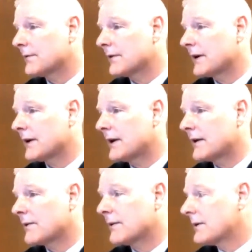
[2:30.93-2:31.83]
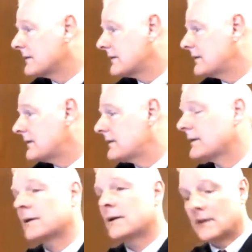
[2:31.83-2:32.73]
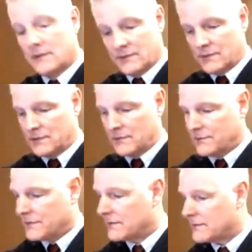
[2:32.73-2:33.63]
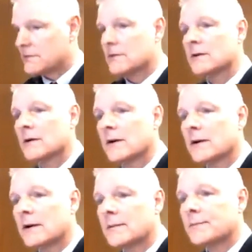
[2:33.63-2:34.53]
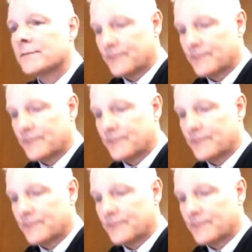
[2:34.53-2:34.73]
provide adequate service. All right.